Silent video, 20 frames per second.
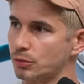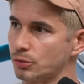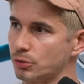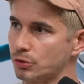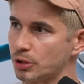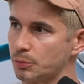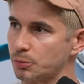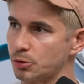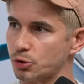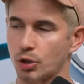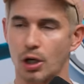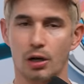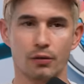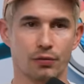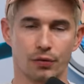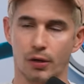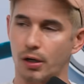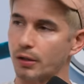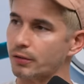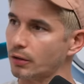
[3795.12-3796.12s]
Simpson trial
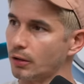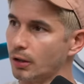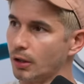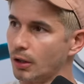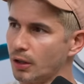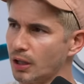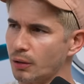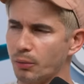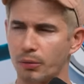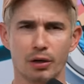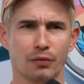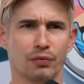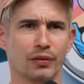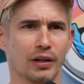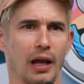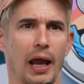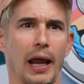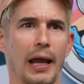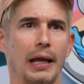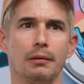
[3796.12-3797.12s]
fucked? They were there for like
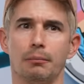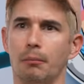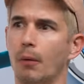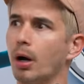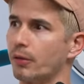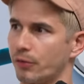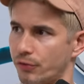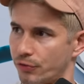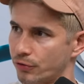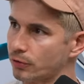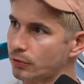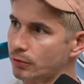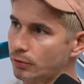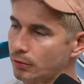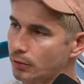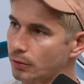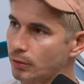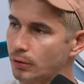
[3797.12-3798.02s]
eight months. Yeah, well, and wow.